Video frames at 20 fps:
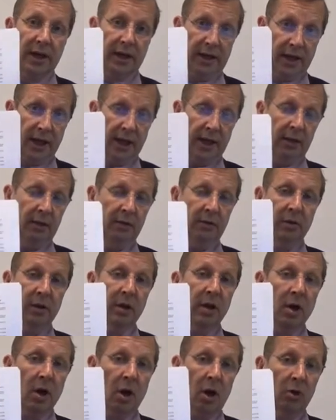Again,
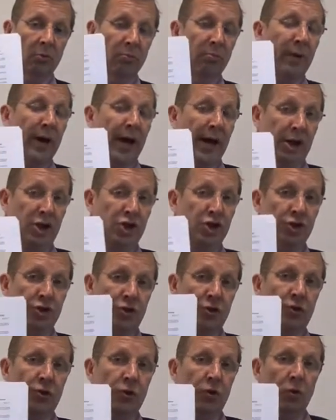on page
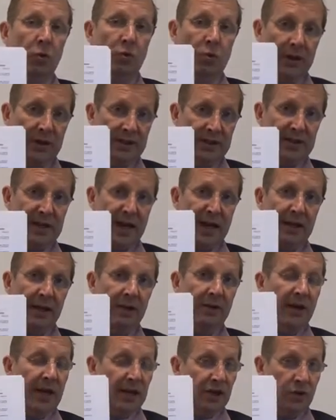2, we stated
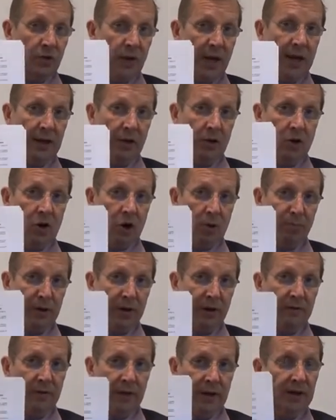that you had a copy
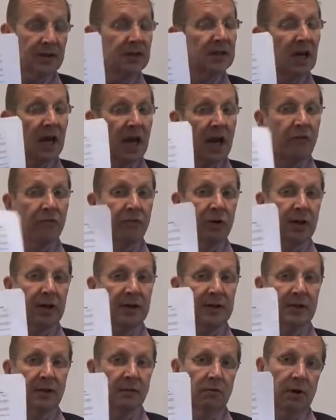of these. Every
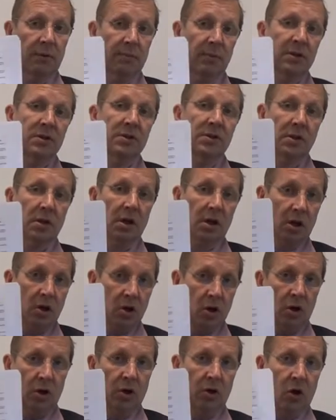lease agreement's
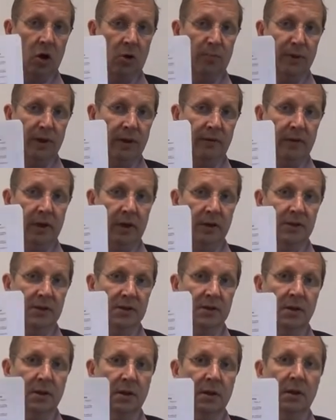got a copy of
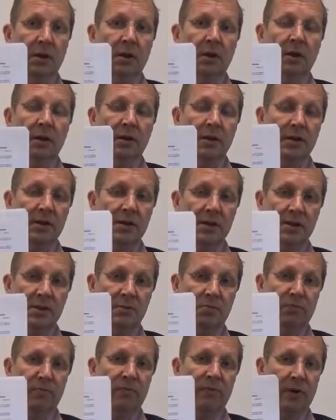those. This is
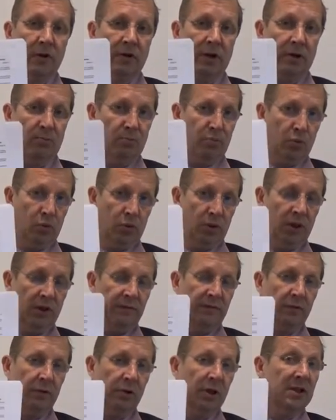very important
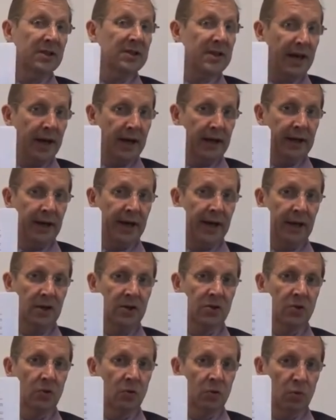if you're in a
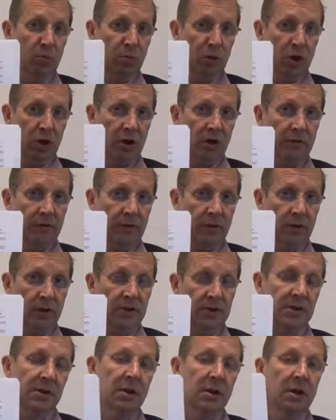townhouse or block of
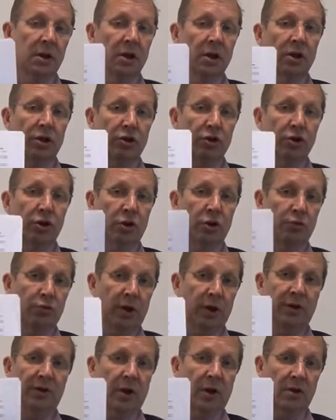units. You can
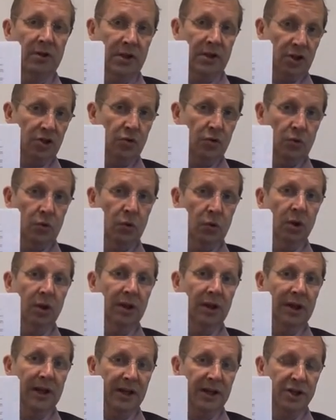read those at your
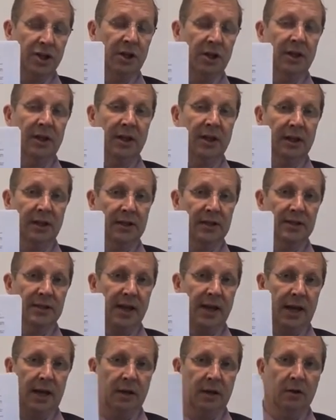leisure and
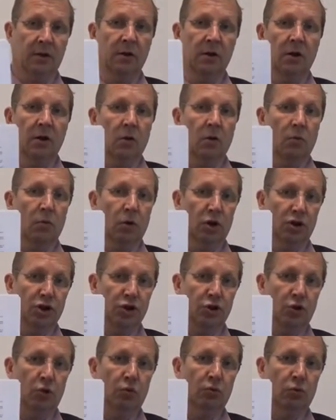understand what
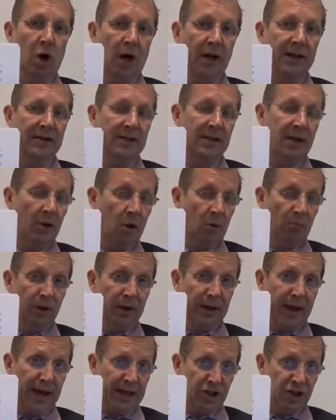your rights and
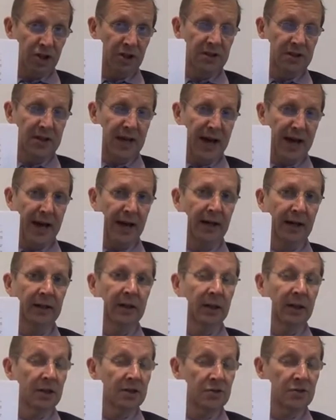obligations
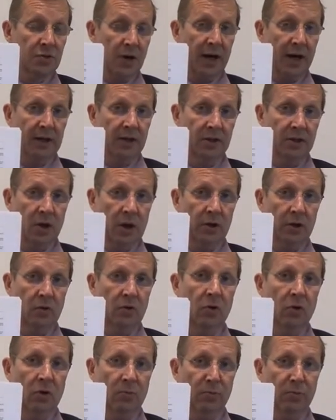are in a strata title
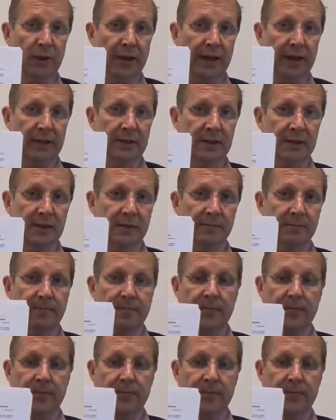complex.